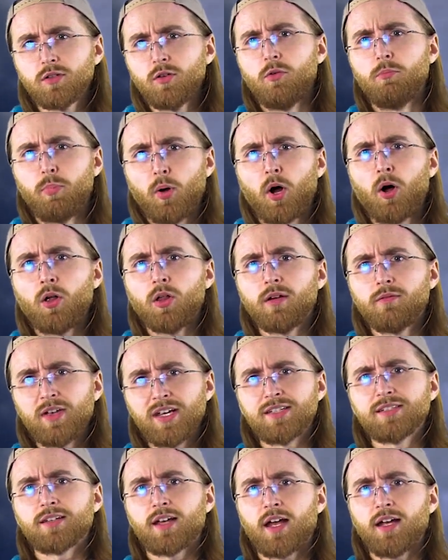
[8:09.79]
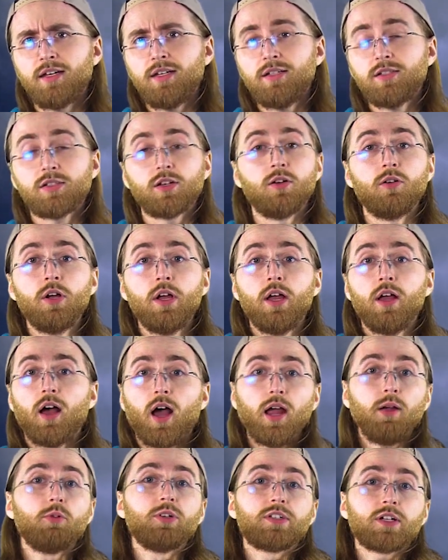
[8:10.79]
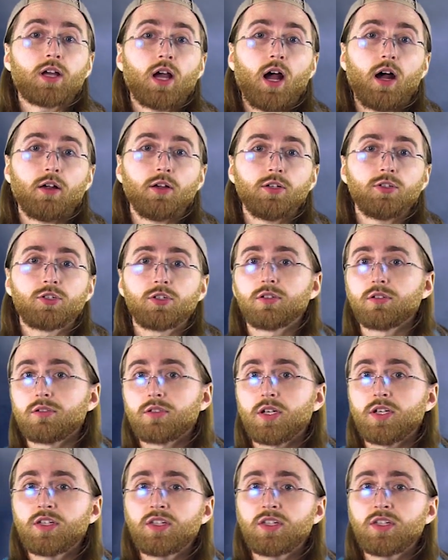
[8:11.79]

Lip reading: little ball of anxiety. So I went to college to